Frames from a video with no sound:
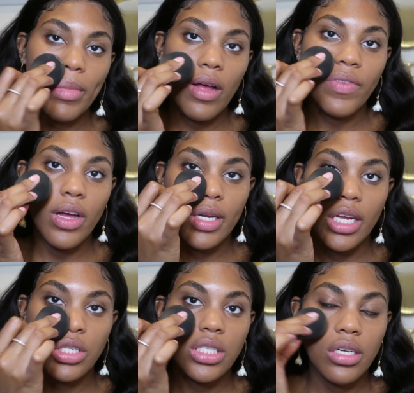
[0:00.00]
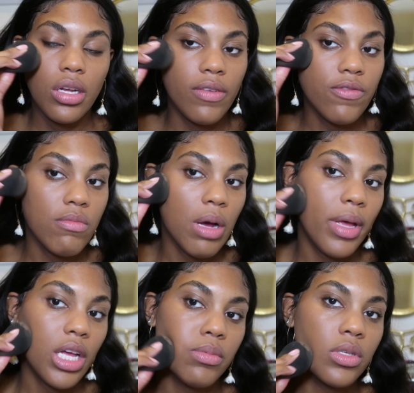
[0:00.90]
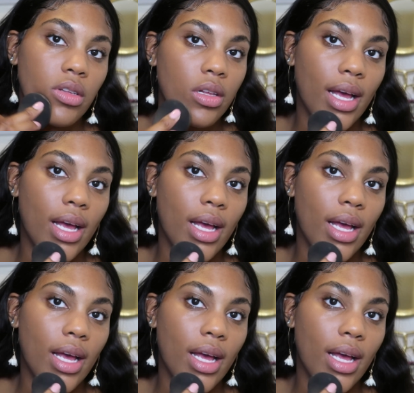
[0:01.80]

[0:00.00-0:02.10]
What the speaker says: my foundation and for my makeup to look